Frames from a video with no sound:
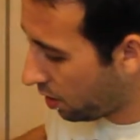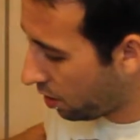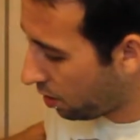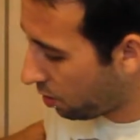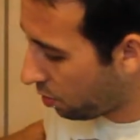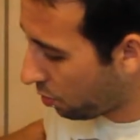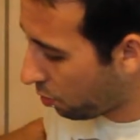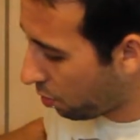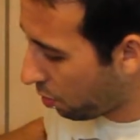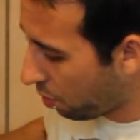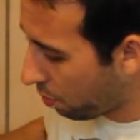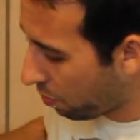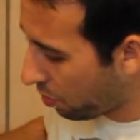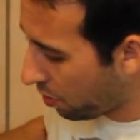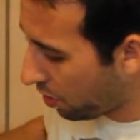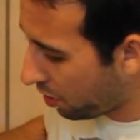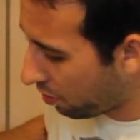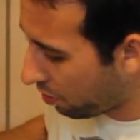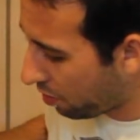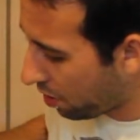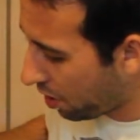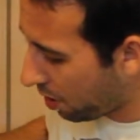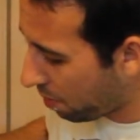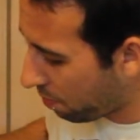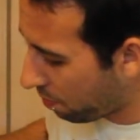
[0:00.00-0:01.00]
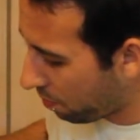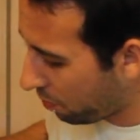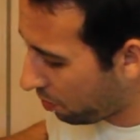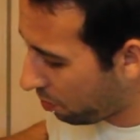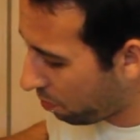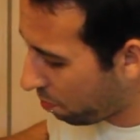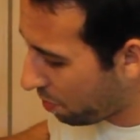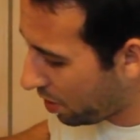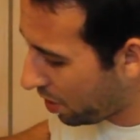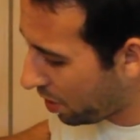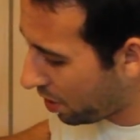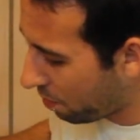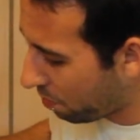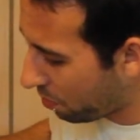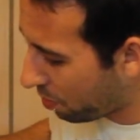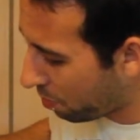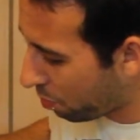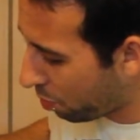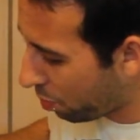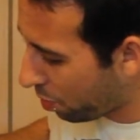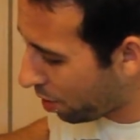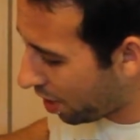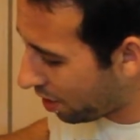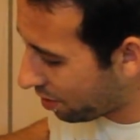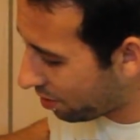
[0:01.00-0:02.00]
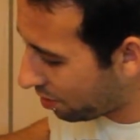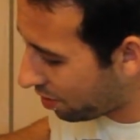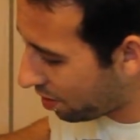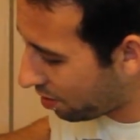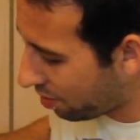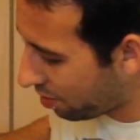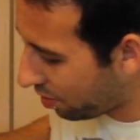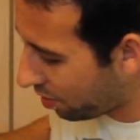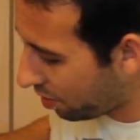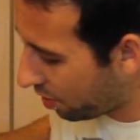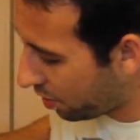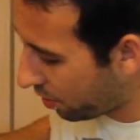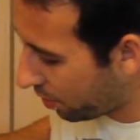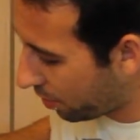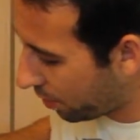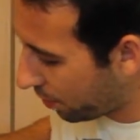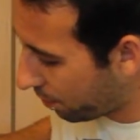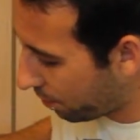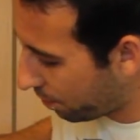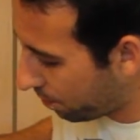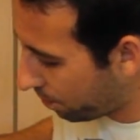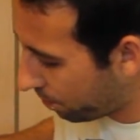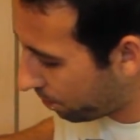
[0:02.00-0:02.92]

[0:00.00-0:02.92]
to warm things up. Speed up the process a little.